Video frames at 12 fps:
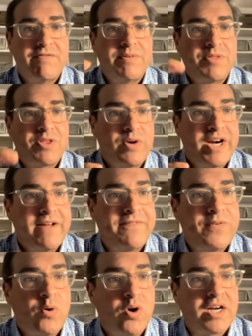from three to
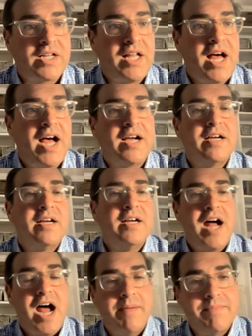four o'clock,
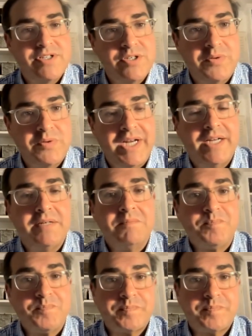I'm doing